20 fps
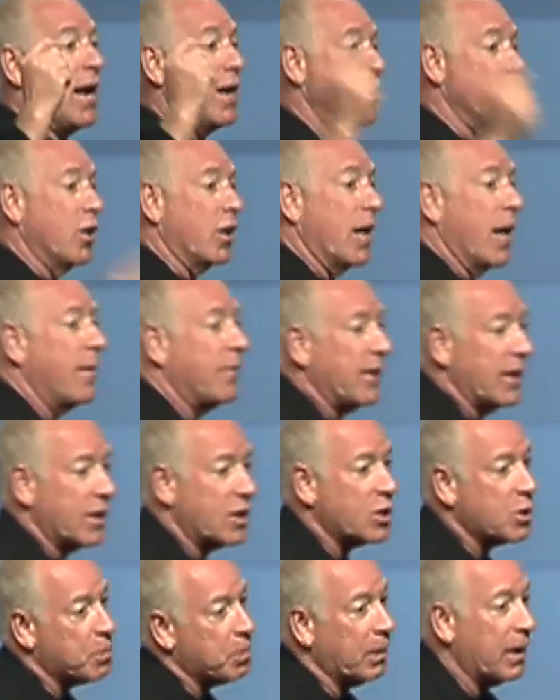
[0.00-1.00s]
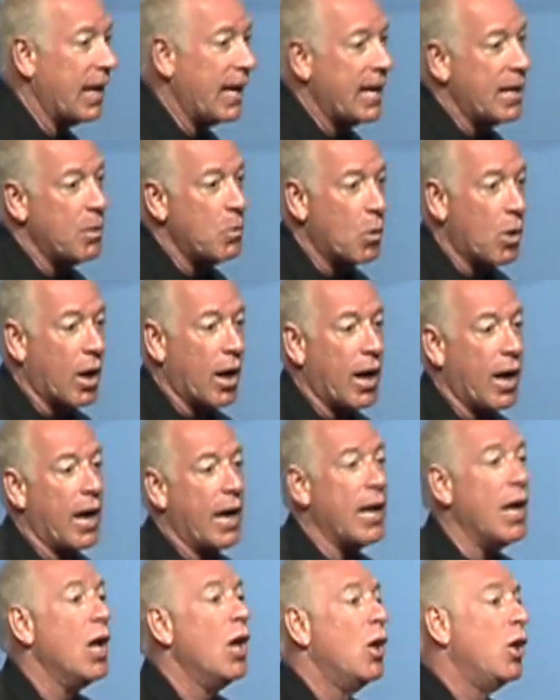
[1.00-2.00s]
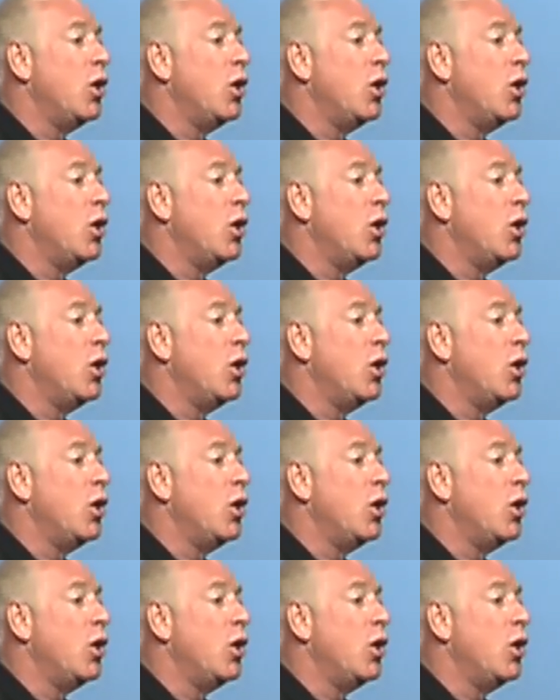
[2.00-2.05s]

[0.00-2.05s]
and you're going to have to explain why